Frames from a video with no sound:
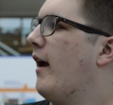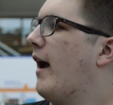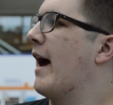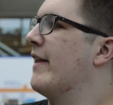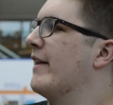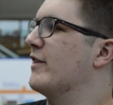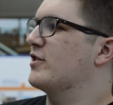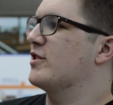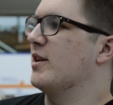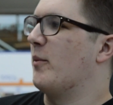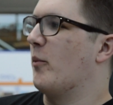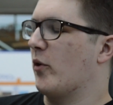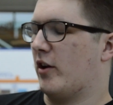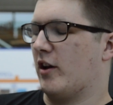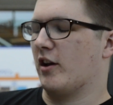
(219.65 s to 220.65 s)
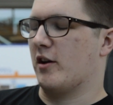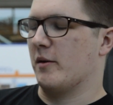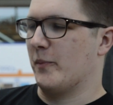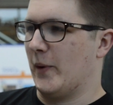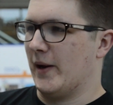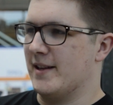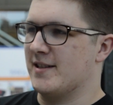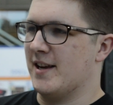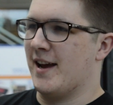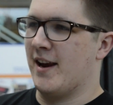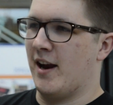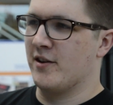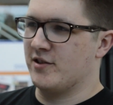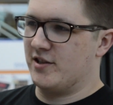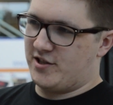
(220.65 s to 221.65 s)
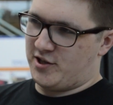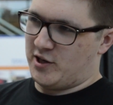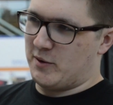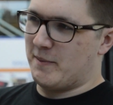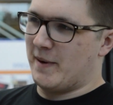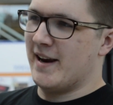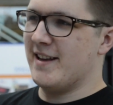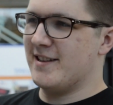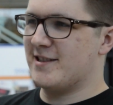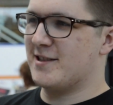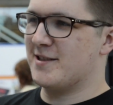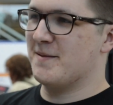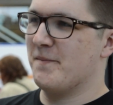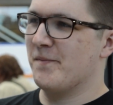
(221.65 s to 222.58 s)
and that someone can complete it in under 2 minutes,